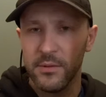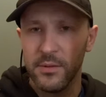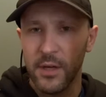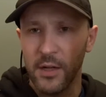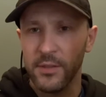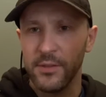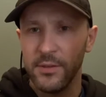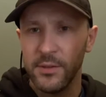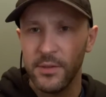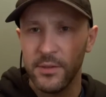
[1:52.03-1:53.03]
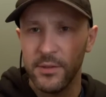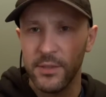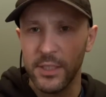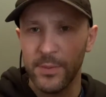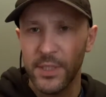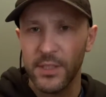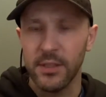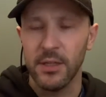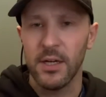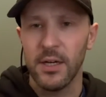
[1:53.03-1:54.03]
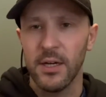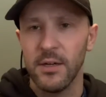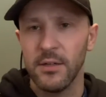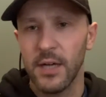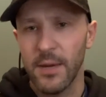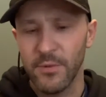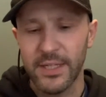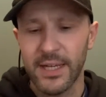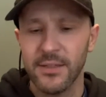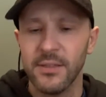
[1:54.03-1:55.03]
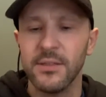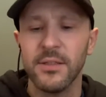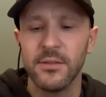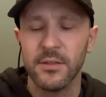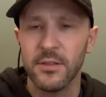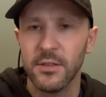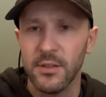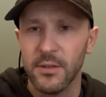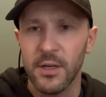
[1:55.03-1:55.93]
Ireland, and especially I'm really getting to